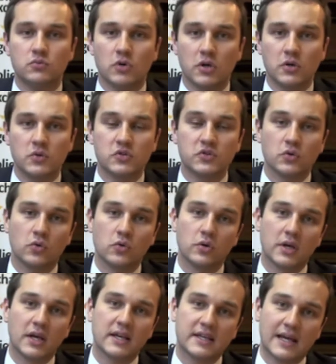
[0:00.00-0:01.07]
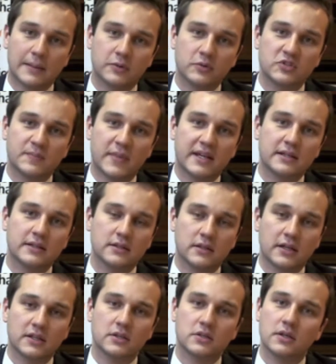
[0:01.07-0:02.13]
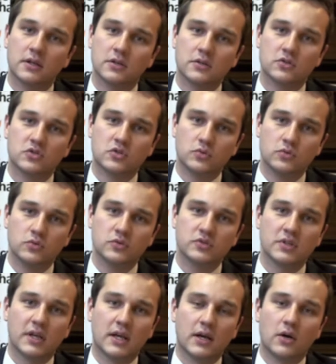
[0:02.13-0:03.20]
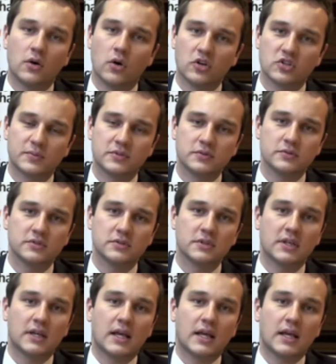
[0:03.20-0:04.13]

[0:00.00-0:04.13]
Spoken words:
roads or capital spend like schools, hospitals,